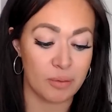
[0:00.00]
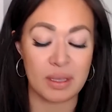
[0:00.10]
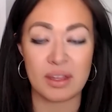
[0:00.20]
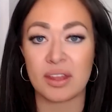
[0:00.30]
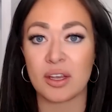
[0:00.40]
could
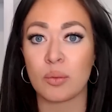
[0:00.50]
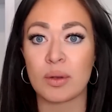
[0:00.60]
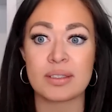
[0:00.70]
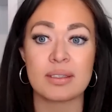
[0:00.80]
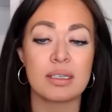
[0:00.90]
be that there
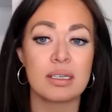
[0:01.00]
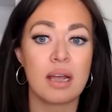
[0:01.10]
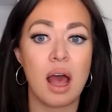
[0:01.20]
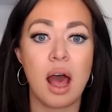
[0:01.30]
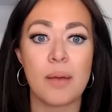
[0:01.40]
was
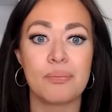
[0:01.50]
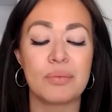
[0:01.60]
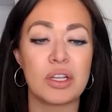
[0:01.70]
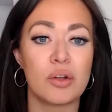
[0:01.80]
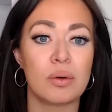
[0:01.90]

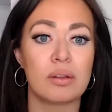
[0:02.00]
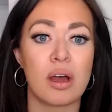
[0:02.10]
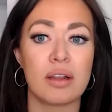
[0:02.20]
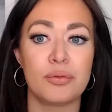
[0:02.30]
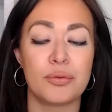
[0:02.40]
um, you know a
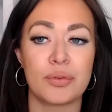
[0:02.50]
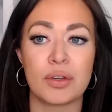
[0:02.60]
lot of